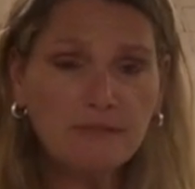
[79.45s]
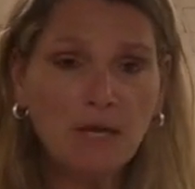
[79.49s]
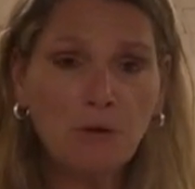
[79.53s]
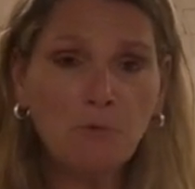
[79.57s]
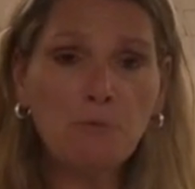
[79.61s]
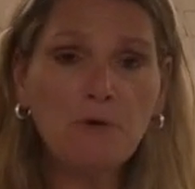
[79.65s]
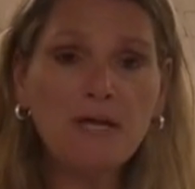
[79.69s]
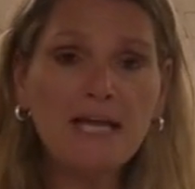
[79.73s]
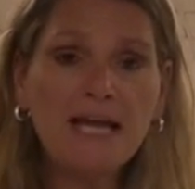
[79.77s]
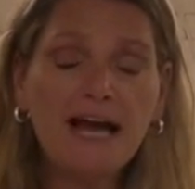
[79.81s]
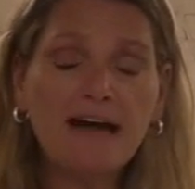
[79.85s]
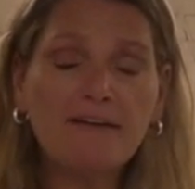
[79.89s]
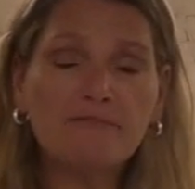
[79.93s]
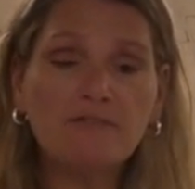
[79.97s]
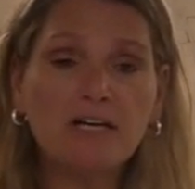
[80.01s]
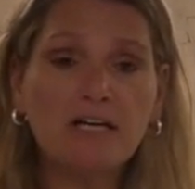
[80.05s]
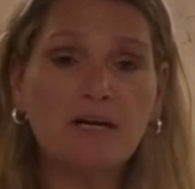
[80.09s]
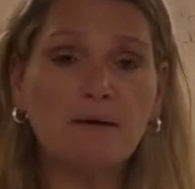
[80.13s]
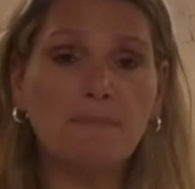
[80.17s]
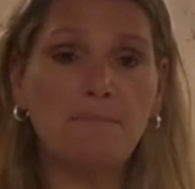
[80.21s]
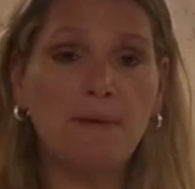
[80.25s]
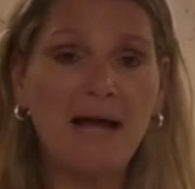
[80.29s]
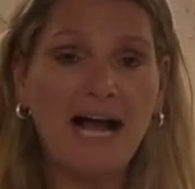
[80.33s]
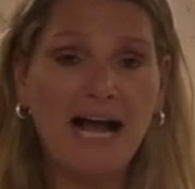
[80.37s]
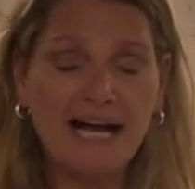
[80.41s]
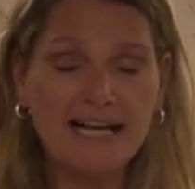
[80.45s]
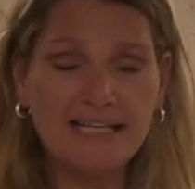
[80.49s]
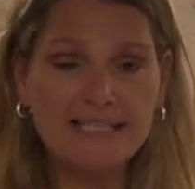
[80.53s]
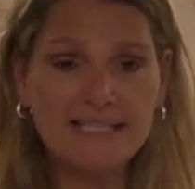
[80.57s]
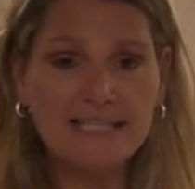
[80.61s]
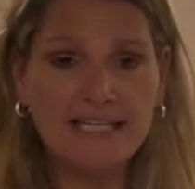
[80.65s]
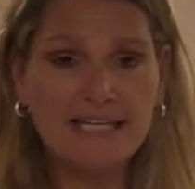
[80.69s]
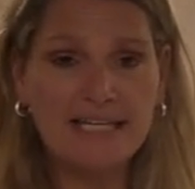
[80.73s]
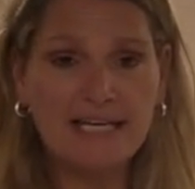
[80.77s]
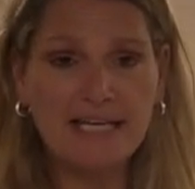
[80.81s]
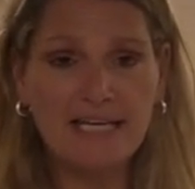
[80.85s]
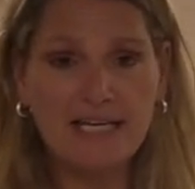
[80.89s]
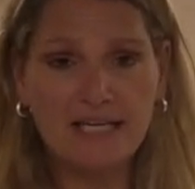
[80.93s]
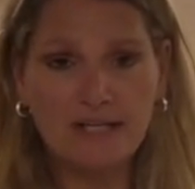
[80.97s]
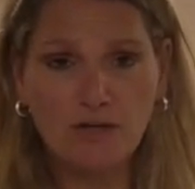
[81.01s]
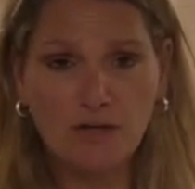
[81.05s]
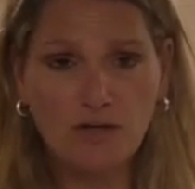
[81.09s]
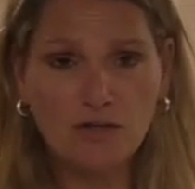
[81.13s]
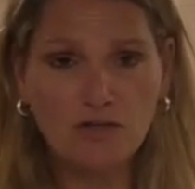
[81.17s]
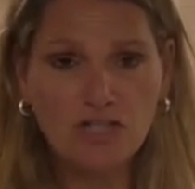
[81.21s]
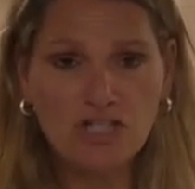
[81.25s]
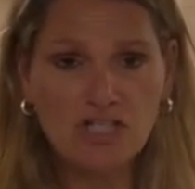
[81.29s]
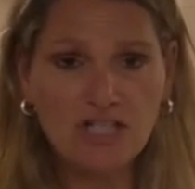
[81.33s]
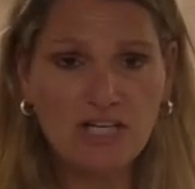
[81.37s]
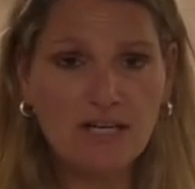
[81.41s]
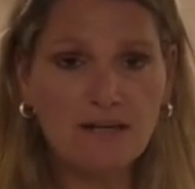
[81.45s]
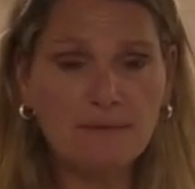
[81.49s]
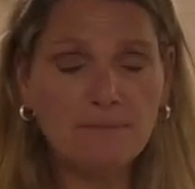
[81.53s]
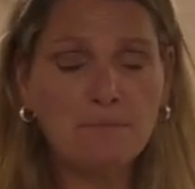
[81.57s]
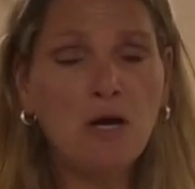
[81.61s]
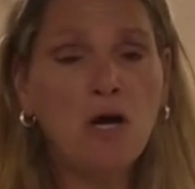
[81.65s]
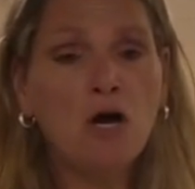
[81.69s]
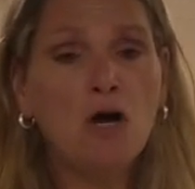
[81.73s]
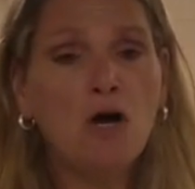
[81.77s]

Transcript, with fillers: We have a capacity in our gym,